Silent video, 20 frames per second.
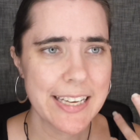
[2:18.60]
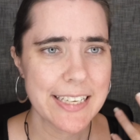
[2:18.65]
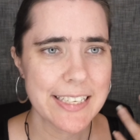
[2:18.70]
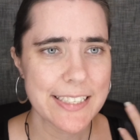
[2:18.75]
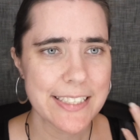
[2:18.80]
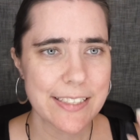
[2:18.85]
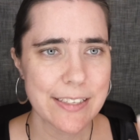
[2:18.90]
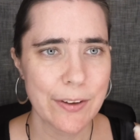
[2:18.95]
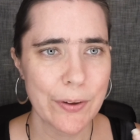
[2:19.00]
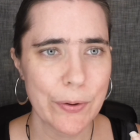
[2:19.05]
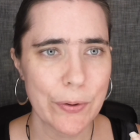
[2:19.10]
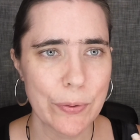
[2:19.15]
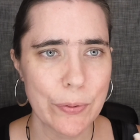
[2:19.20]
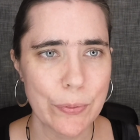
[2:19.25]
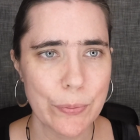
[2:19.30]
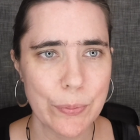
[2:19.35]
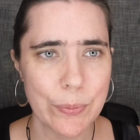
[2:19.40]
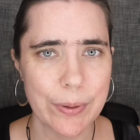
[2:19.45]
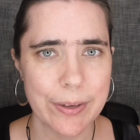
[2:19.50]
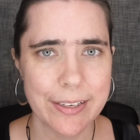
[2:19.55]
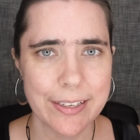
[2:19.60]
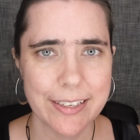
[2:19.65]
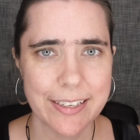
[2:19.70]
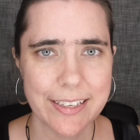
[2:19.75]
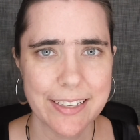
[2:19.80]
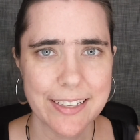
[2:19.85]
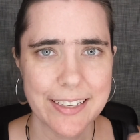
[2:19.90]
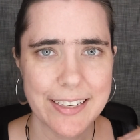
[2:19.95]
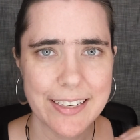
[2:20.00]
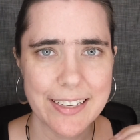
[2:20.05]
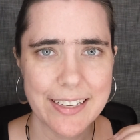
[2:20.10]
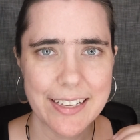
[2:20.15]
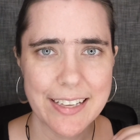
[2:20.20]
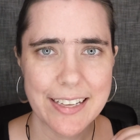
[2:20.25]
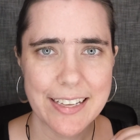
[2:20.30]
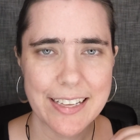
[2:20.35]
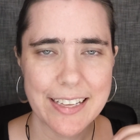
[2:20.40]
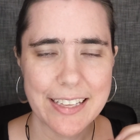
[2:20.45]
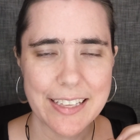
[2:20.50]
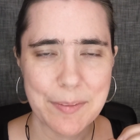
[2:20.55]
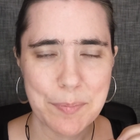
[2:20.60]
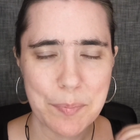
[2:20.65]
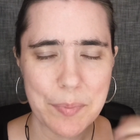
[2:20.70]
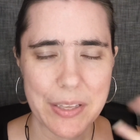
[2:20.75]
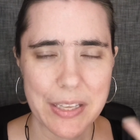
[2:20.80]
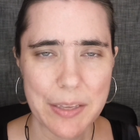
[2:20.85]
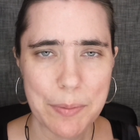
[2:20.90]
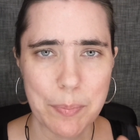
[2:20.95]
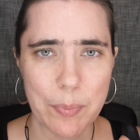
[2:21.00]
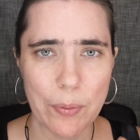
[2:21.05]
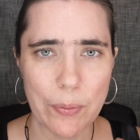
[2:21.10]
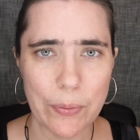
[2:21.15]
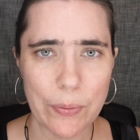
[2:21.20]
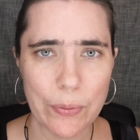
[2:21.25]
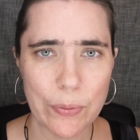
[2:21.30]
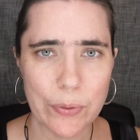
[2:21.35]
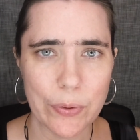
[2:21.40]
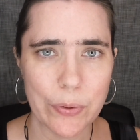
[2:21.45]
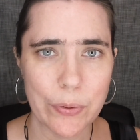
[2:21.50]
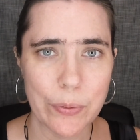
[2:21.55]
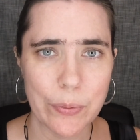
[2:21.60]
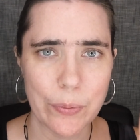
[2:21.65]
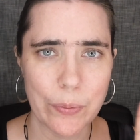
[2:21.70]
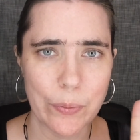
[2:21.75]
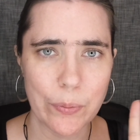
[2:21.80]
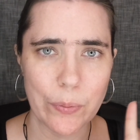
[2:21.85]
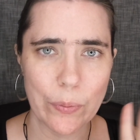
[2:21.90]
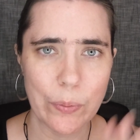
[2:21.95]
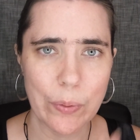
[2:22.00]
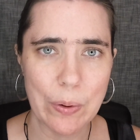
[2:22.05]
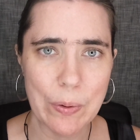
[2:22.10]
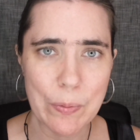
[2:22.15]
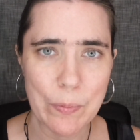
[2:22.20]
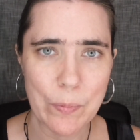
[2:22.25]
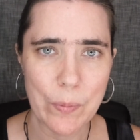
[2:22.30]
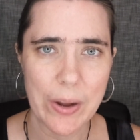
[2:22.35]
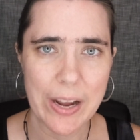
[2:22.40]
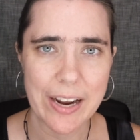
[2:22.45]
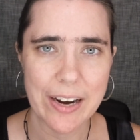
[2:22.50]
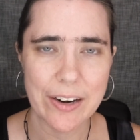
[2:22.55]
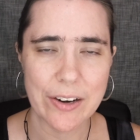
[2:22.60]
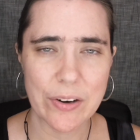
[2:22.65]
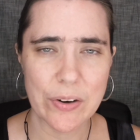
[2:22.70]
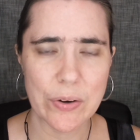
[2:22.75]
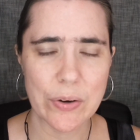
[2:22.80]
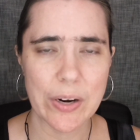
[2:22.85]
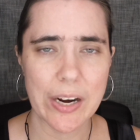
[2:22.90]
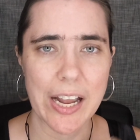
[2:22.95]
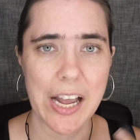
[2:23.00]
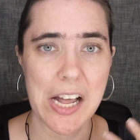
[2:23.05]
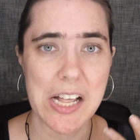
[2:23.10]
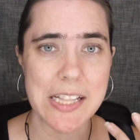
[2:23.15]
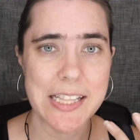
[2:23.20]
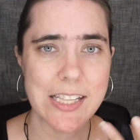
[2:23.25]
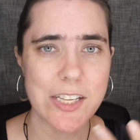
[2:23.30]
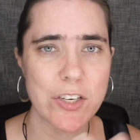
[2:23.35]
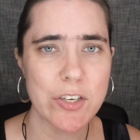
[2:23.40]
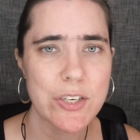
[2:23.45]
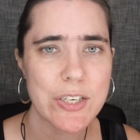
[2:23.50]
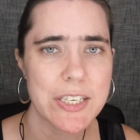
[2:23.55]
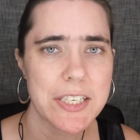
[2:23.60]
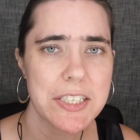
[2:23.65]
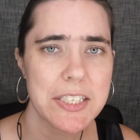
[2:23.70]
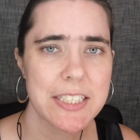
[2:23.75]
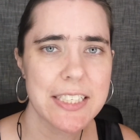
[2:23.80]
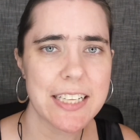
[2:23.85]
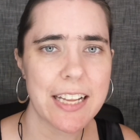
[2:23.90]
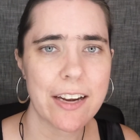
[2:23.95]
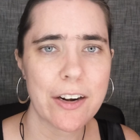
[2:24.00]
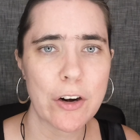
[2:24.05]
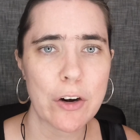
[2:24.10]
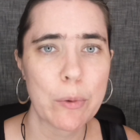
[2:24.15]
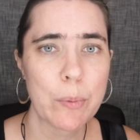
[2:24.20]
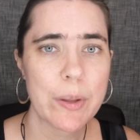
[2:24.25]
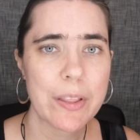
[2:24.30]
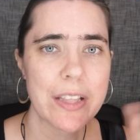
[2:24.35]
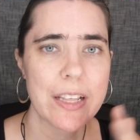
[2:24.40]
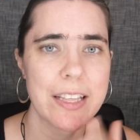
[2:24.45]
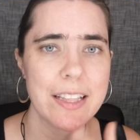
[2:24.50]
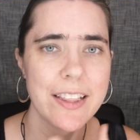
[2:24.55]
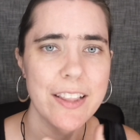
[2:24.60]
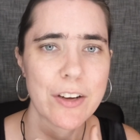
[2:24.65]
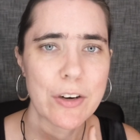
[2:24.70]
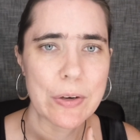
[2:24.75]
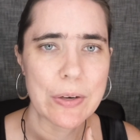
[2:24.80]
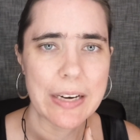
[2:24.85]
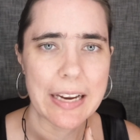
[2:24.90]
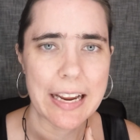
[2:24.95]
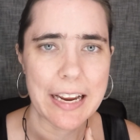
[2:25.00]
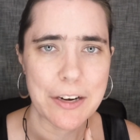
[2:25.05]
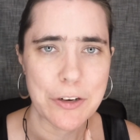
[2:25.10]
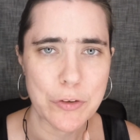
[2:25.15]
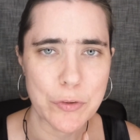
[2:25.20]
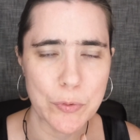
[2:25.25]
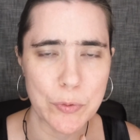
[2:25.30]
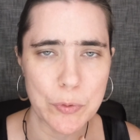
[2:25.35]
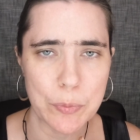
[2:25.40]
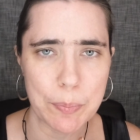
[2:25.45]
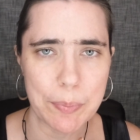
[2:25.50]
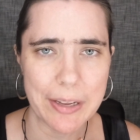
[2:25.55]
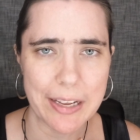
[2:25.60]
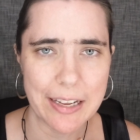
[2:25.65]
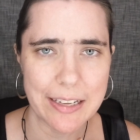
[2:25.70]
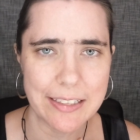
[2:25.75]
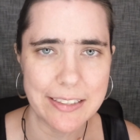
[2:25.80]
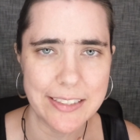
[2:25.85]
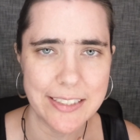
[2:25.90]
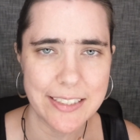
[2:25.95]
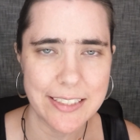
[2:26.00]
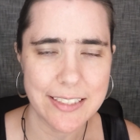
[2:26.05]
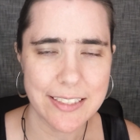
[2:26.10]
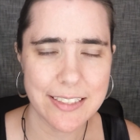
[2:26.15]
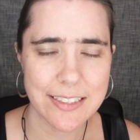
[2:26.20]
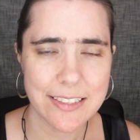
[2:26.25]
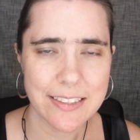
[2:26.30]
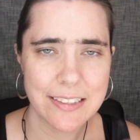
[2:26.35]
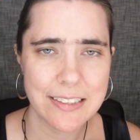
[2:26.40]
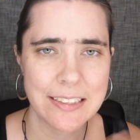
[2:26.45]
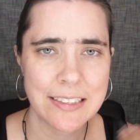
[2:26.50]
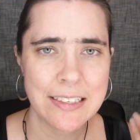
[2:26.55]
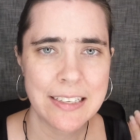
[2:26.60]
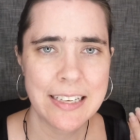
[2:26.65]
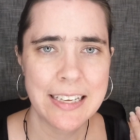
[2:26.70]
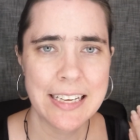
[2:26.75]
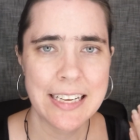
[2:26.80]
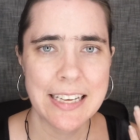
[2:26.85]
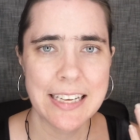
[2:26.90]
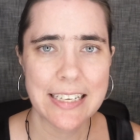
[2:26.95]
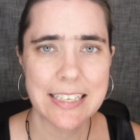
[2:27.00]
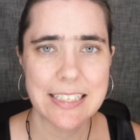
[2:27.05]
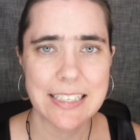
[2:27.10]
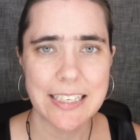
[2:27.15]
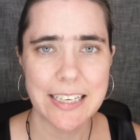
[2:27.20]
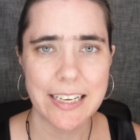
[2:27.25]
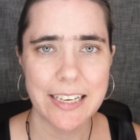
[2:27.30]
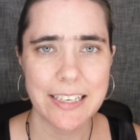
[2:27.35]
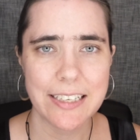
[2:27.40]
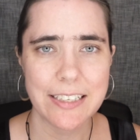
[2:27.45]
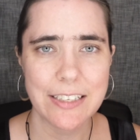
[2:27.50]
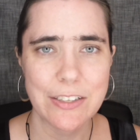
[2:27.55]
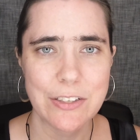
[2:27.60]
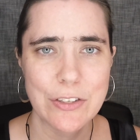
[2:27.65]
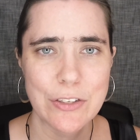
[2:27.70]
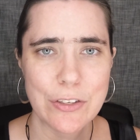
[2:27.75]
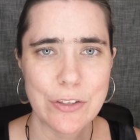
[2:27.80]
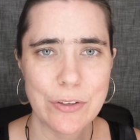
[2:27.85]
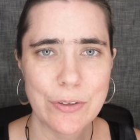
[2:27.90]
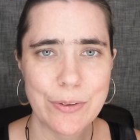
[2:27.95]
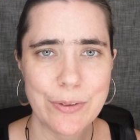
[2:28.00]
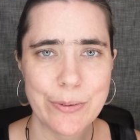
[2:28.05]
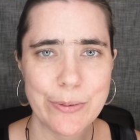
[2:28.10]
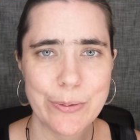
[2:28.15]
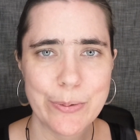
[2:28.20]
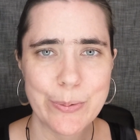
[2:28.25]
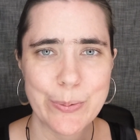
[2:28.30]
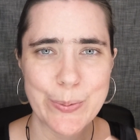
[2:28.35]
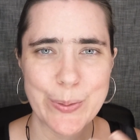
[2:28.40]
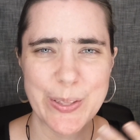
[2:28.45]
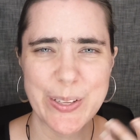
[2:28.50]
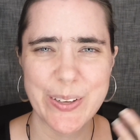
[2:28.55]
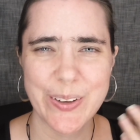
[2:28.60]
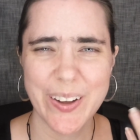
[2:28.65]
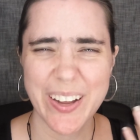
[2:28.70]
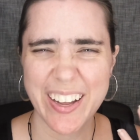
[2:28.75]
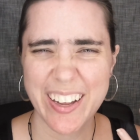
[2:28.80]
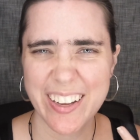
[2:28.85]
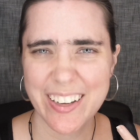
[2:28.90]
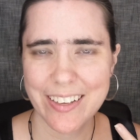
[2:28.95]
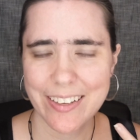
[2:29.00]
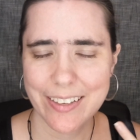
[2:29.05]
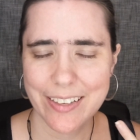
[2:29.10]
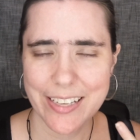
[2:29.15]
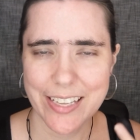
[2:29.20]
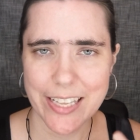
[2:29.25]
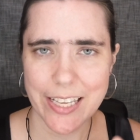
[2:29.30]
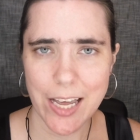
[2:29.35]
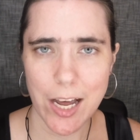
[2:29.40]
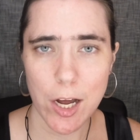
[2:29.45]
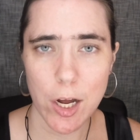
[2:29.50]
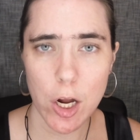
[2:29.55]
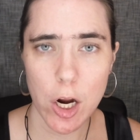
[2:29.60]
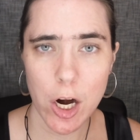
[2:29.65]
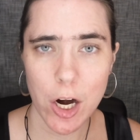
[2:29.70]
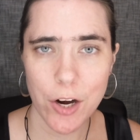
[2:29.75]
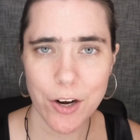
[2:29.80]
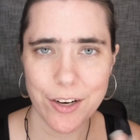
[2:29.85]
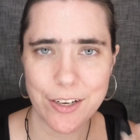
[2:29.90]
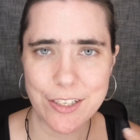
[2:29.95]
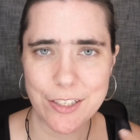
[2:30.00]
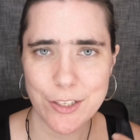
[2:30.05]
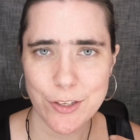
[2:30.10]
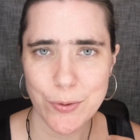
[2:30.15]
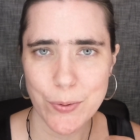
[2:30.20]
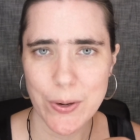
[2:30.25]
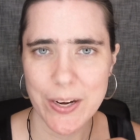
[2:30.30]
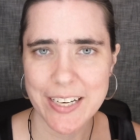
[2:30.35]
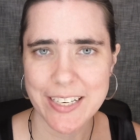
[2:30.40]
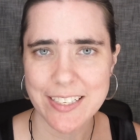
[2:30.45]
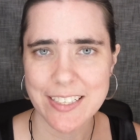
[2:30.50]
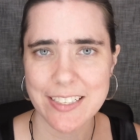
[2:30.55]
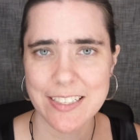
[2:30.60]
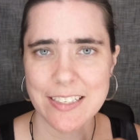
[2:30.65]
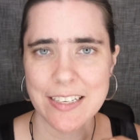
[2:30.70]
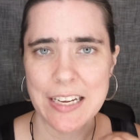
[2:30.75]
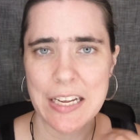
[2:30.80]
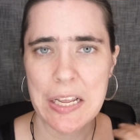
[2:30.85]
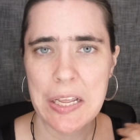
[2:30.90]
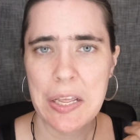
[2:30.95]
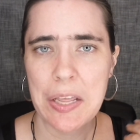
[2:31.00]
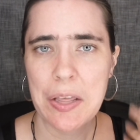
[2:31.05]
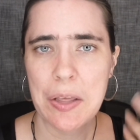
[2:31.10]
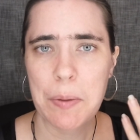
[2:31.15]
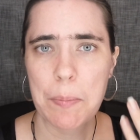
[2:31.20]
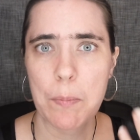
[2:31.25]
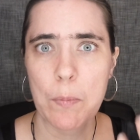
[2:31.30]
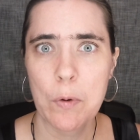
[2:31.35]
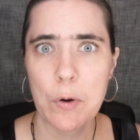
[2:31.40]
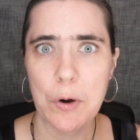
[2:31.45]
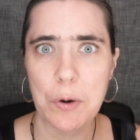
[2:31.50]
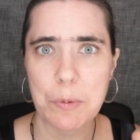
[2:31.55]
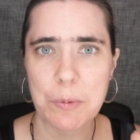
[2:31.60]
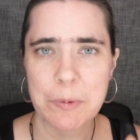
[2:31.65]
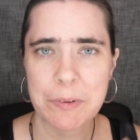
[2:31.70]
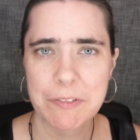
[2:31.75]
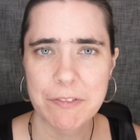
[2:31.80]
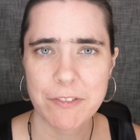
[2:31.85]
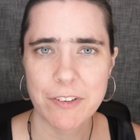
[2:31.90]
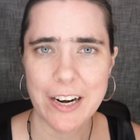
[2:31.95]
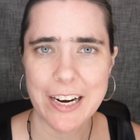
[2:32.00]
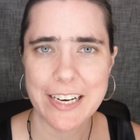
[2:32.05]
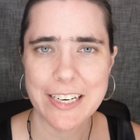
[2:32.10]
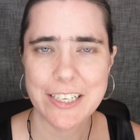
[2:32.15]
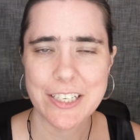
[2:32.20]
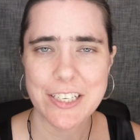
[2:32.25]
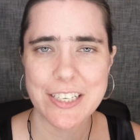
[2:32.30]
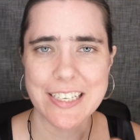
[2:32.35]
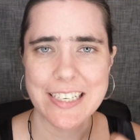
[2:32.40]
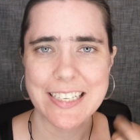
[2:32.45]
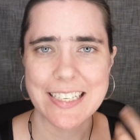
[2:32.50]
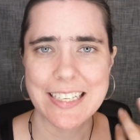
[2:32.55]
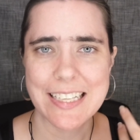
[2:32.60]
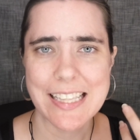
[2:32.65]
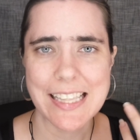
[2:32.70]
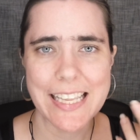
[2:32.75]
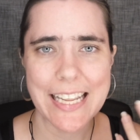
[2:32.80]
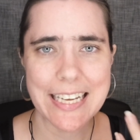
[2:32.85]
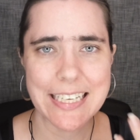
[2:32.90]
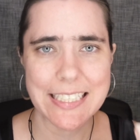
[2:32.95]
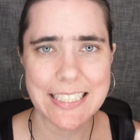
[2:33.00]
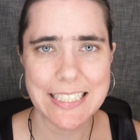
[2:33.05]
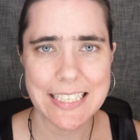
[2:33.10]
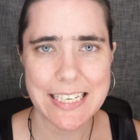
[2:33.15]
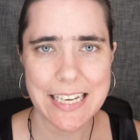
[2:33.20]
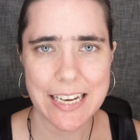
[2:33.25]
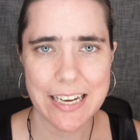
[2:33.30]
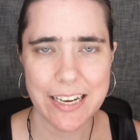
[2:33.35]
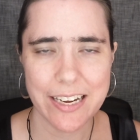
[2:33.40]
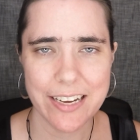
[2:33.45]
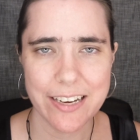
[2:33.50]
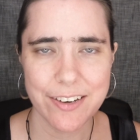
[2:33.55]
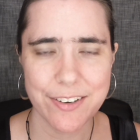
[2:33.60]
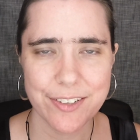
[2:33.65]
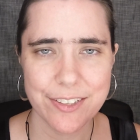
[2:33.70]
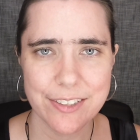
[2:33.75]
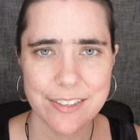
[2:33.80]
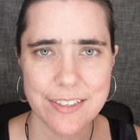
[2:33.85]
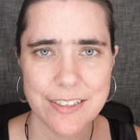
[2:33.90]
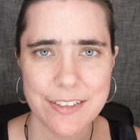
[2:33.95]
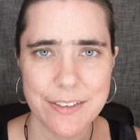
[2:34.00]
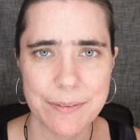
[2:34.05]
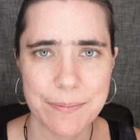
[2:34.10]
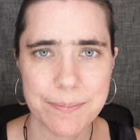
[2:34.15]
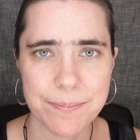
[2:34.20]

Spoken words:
So, people who wear colors that are within their natural palette tend to look younger to us, more refreshed, less tired.